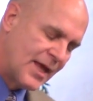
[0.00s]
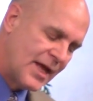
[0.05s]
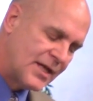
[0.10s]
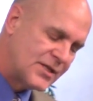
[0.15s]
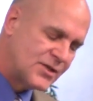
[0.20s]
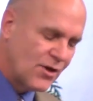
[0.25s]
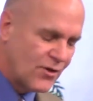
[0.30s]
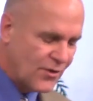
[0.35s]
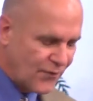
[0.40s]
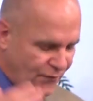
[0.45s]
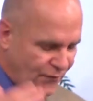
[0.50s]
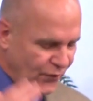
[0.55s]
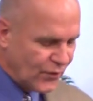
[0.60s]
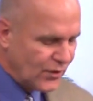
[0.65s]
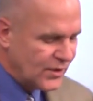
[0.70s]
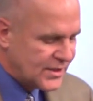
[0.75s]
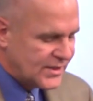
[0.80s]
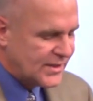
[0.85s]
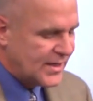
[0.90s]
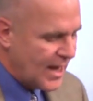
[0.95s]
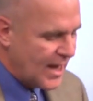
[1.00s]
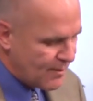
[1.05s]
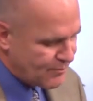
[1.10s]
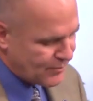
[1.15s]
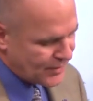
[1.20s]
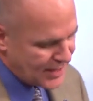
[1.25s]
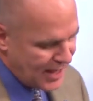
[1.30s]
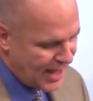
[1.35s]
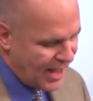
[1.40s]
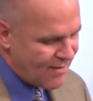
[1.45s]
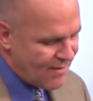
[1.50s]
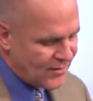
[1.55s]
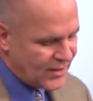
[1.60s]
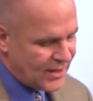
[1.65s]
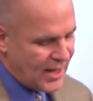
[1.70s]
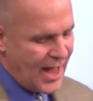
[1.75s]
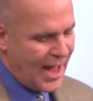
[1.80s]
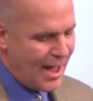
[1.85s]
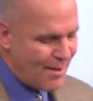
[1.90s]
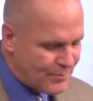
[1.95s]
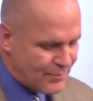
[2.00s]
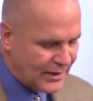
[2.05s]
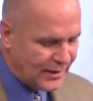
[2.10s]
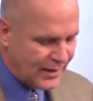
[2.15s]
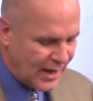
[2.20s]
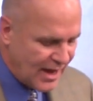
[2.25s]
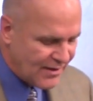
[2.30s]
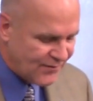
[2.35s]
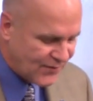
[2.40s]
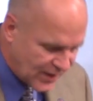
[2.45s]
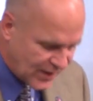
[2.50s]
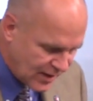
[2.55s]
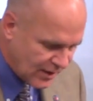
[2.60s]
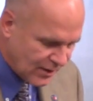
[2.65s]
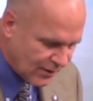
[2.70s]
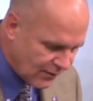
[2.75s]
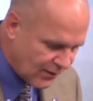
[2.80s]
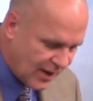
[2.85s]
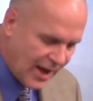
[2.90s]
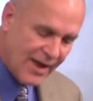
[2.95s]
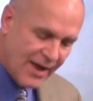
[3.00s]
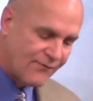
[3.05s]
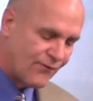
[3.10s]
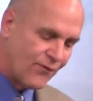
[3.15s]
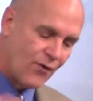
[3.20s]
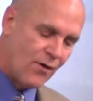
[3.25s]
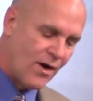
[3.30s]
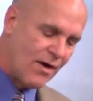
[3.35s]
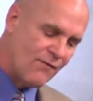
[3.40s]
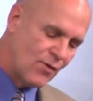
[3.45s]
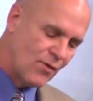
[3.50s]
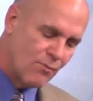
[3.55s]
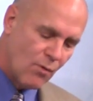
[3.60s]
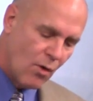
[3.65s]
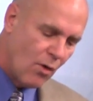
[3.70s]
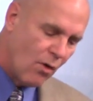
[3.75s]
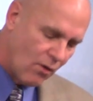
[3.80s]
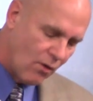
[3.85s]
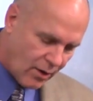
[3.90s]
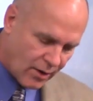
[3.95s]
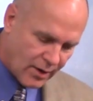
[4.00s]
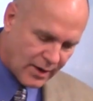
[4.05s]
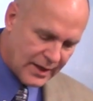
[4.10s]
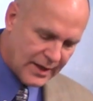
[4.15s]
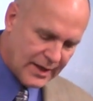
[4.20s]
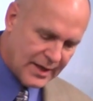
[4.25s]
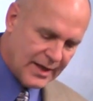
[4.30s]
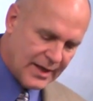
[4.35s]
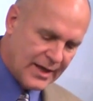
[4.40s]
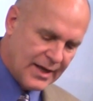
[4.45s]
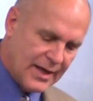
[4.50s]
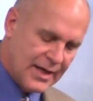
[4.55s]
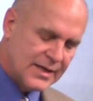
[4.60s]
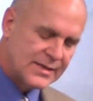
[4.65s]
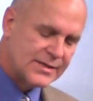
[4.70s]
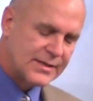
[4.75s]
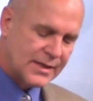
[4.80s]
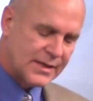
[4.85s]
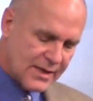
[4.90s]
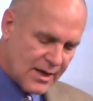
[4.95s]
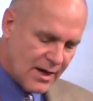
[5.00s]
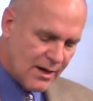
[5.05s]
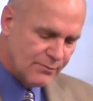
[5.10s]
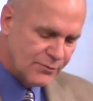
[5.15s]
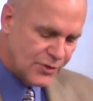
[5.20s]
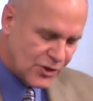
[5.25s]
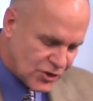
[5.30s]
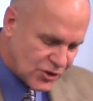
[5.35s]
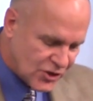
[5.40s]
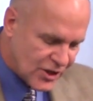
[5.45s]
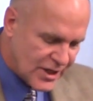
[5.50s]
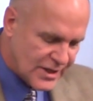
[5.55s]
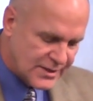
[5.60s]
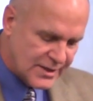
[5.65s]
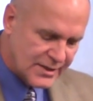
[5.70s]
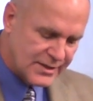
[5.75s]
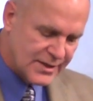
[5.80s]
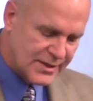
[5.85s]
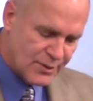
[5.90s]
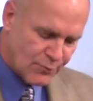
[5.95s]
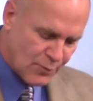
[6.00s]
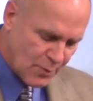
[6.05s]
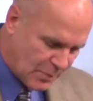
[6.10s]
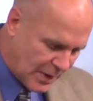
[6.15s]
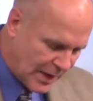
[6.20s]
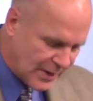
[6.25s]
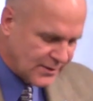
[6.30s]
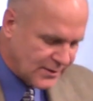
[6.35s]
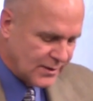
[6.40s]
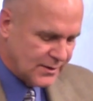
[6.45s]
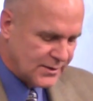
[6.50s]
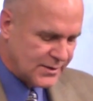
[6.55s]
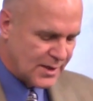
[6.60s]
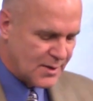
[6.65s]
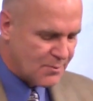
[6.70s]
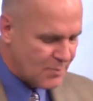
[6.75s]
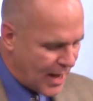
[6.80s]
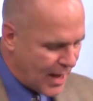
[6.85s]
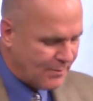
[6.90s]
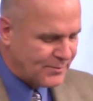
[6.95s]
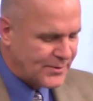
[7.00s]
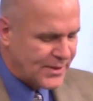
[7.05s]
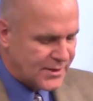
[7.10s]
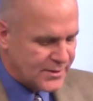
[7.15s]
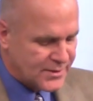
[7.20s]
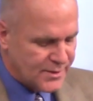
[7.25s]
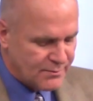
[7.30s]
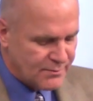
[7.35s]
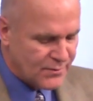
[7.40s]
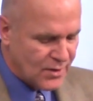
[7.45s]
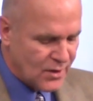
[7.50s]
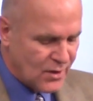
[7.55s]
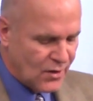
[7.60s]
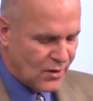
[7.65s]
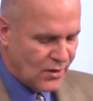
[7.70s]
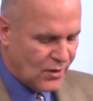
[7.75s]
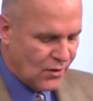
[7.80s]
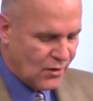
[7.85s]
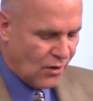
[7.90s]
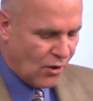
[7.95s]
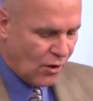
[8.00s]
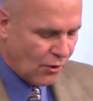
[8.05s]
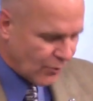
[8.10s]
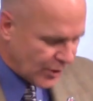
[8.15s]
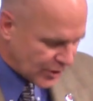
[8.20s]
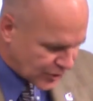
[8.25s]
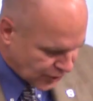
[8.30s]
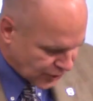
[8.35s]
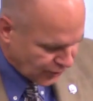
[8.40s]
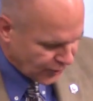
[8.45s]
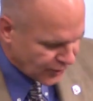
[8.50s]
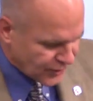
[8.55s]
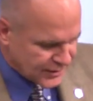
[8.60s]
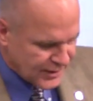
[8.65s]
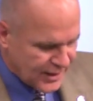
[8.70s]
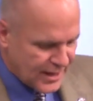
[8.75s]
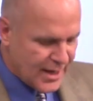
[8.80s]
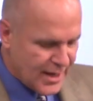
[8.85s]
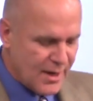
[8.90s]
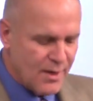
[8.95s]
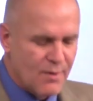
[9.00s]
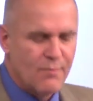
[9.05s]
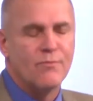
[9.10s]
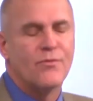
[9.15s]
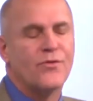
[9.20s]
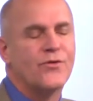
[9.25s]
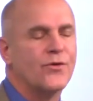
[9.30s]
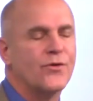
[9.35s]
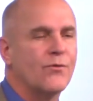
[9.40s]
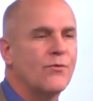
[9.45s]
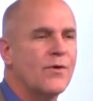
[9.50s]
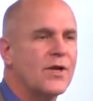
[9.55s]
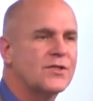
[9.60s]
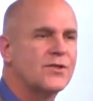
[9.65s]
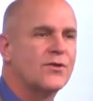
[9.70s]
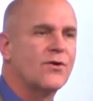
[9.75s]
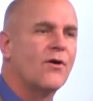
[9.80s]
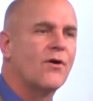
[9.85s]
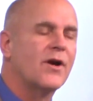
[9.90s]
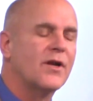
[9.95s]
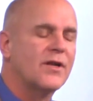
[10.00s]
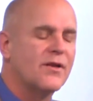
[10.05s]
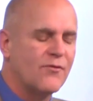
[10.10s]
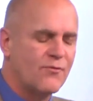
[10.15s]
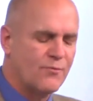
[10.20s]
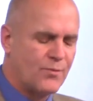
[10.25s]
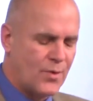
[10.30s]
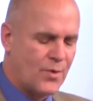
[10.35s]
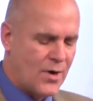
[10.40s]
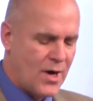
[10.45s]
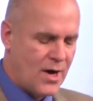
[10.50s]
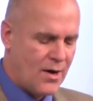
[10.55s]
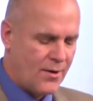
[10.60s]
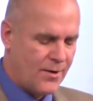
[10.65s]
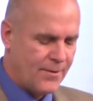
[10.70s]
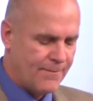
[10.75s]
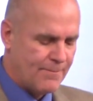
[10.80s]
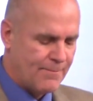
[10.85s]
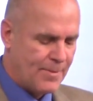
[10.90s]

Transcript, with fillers: And so the first step in having a happy life here and forevermore is to come to Jesus in repentance and baptism, or return to Him through restorative prayer.